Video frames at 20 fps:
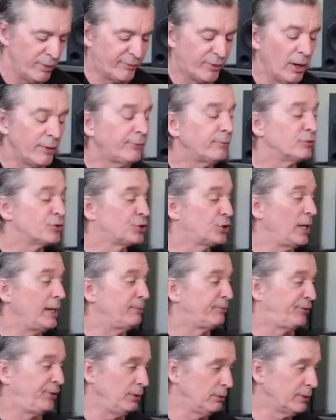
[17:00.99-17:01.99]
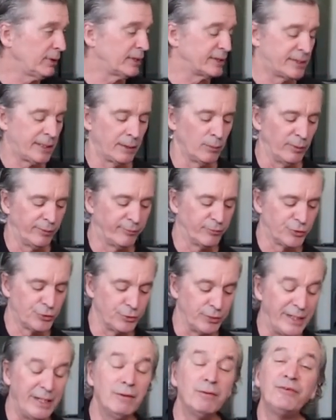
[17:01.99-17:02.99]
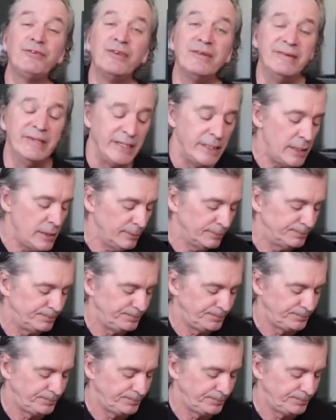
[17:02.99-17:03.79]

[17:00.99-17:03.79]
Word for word: We've got some shapes here to contend with for sure. Here is a D.